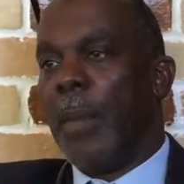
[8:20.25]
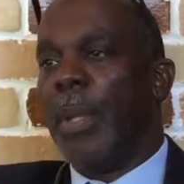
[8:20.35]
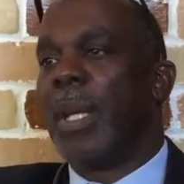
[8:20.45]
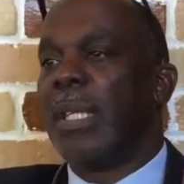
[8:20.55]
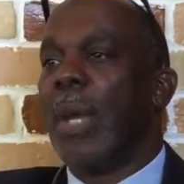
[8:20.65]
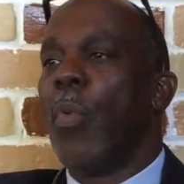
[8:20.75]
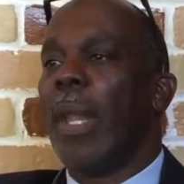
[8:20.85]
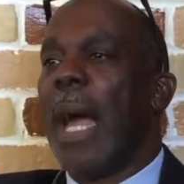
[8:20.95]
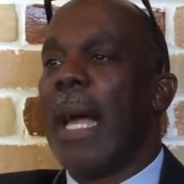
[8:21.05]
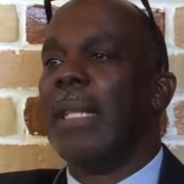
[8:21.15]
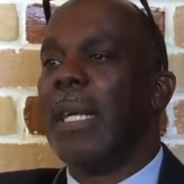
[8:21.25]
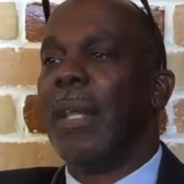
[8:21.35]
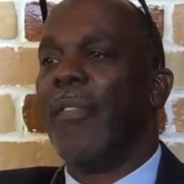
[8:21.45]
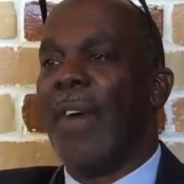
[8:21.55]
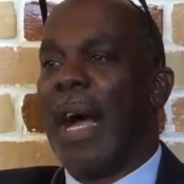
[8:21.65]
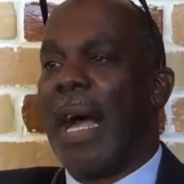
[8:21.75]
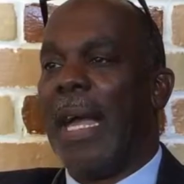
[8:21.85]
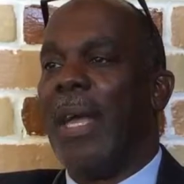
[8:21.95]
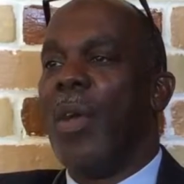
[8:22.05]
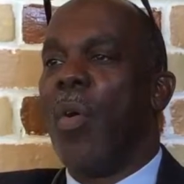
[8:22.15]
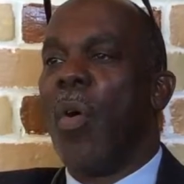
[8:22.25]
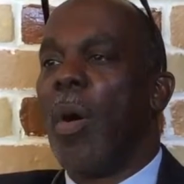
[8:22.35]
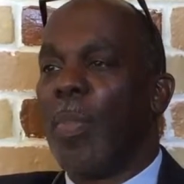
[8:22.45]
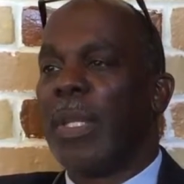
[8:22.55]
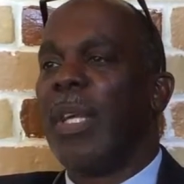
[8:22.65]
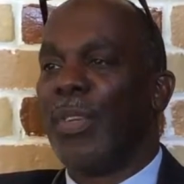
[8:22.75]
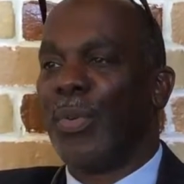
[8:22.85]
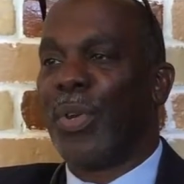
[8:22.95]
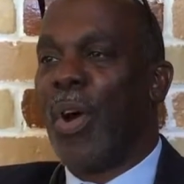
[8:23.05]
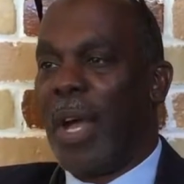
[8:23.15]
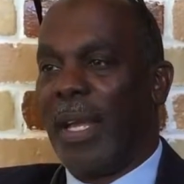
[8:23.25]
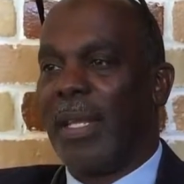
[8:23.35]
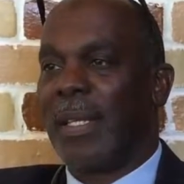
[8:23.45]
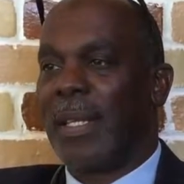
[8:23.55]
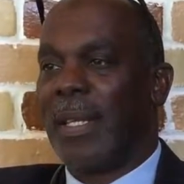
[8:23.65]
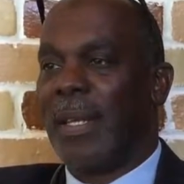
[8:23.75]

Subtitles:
Because they want to identify all potential targets.